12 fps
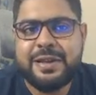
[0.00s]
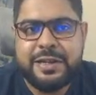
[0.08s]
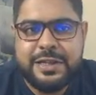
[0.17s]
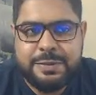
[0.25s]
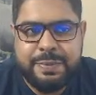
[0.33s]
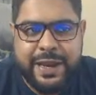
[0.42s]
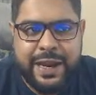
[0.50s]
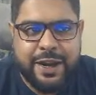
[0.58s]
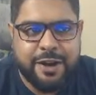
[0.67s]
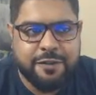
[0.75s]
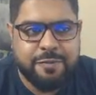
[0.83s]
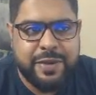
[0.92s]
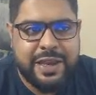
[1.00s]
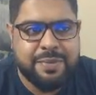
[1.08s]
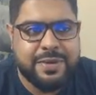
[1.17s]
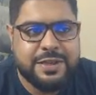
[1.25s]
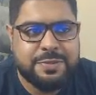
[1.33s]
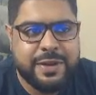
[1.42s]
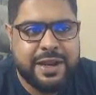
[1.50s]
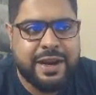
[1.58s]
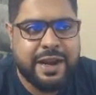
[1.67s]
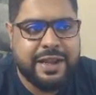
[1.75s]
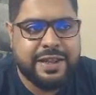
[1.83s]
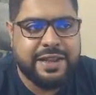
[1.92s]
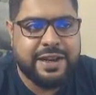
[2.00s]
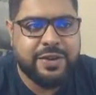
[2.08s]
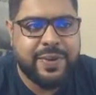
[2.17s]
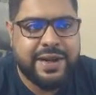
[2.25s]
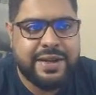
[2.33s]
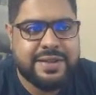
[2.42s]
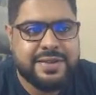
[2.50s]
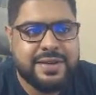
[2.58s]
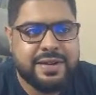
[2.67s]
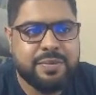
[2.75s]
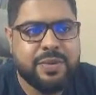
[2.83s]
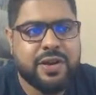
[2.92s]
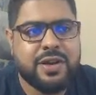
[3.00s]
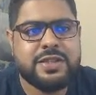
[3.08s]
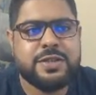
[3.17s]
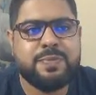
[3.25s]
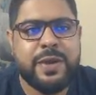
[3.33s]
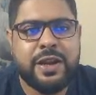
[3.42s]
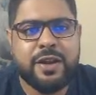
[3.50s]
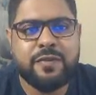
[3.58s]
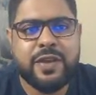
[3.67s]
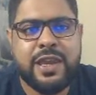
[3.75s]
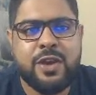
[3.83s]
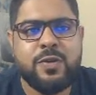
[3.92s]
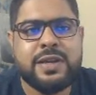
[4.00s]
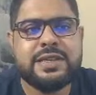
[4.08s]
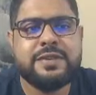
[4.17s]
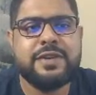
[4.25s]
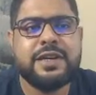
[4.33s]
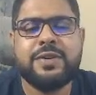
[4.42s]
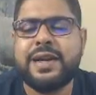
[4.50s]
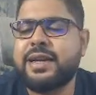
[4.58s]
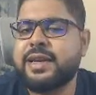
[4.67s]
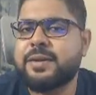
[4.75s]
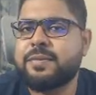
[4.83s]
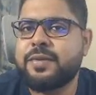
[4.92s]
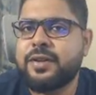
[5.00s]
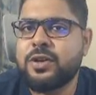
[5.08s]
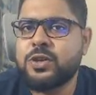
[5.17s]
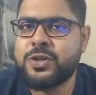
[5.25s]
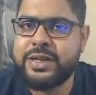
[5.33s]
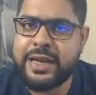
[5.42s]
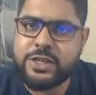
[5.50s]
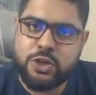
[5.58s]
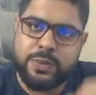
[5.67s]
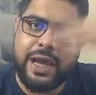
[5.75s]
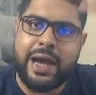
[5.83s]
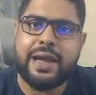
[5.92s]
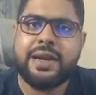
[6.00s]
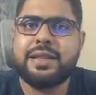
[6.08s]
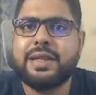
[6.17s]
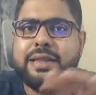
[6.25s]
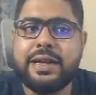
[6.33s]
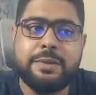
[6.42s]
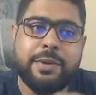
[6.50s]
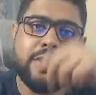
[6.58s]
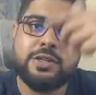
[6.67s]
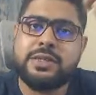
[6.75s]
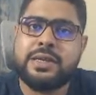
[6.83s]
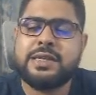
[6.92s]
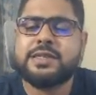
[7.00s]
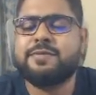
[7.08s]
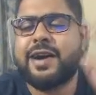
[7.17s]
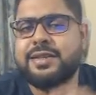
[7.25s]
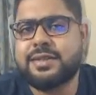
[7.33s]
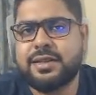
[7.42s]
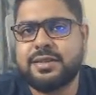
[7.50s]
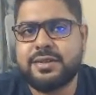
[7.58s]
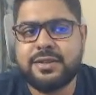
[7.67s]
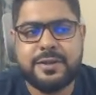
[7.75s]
Speed of P must be greater than 20, sir, because speed of Q is even 20. So it has to be higher than that because he is fastest.